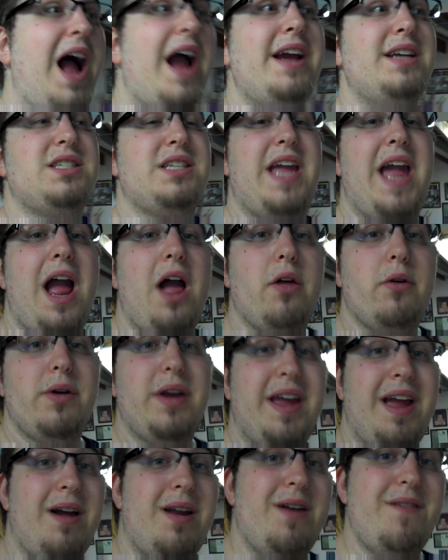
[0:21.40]
highest calorie
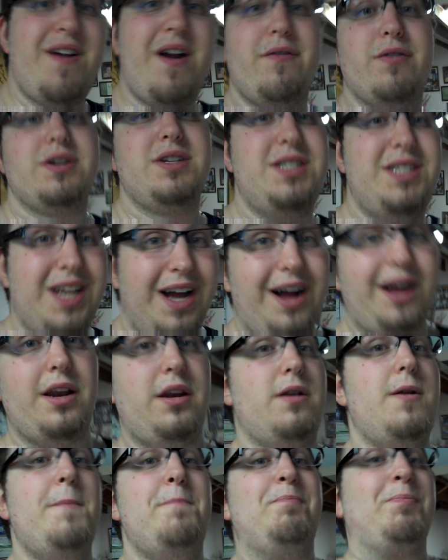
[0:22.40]
count I've ever
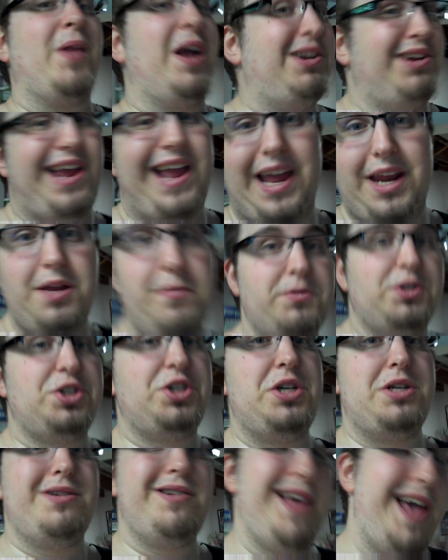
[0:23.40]
done on any
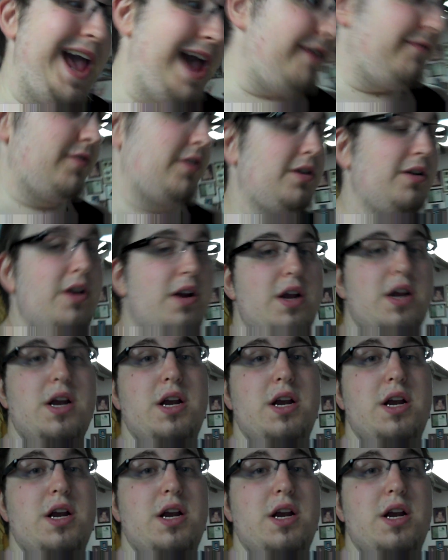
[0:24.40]
machine ever.